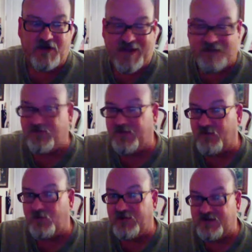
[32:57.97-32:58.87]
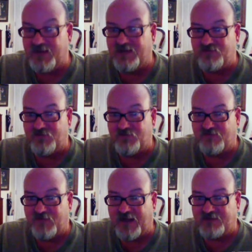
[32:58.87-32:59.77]
everything we did to
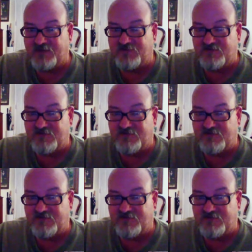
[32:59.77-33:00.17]
reflect,